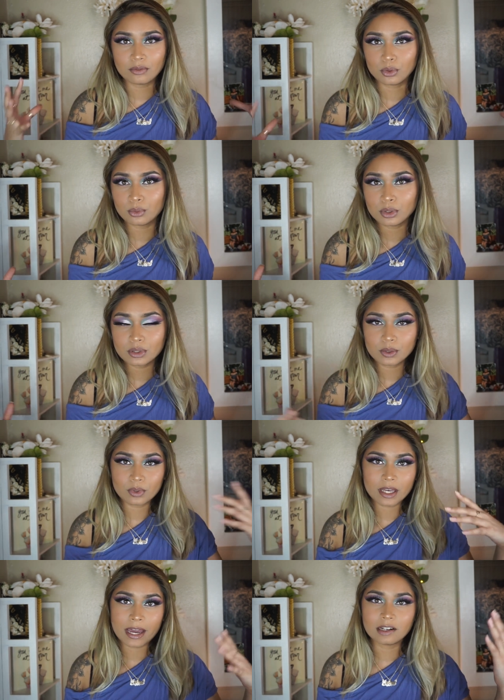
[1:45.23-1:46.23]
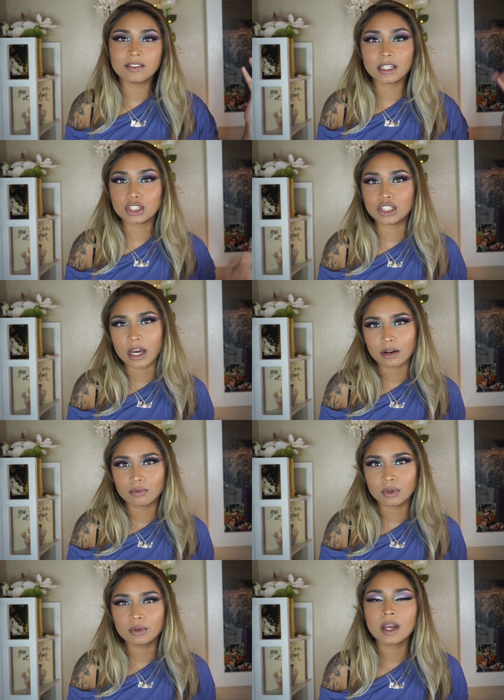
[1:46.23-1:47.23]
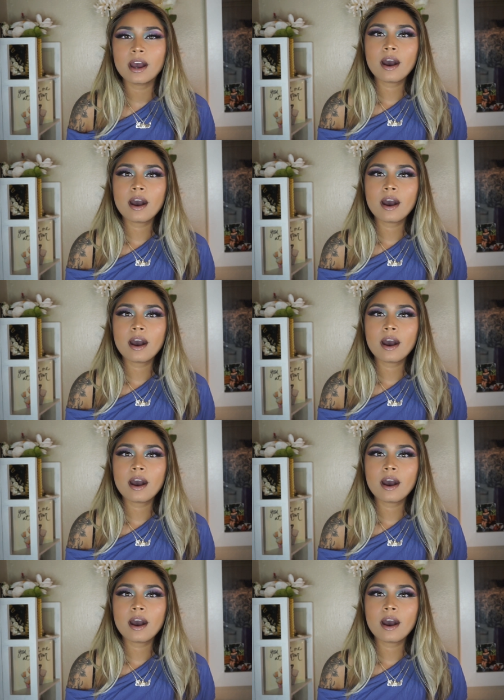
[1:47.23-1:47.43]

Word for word: of the roots with kind of like a shadow root.